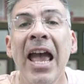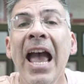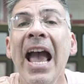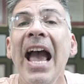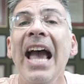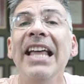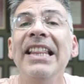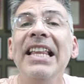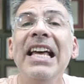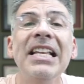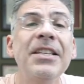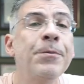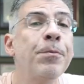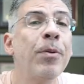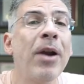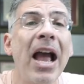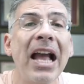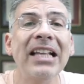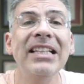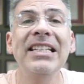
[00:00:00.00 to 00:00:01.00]
And that's,
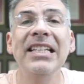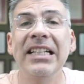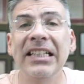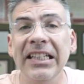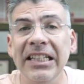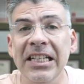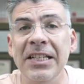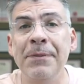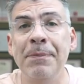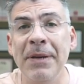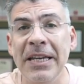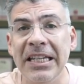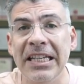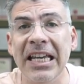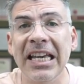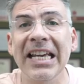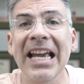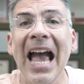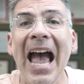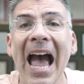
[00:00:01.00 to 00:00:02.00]
practically
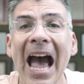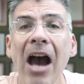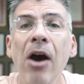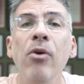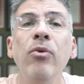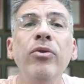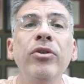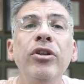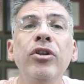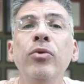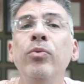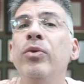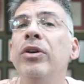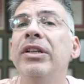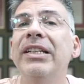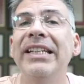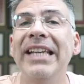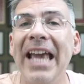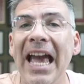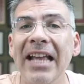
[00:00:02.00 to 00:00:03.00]
speaking, how you
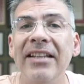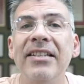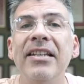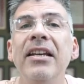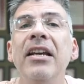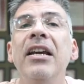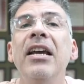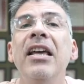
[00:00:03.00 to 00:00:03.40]
would get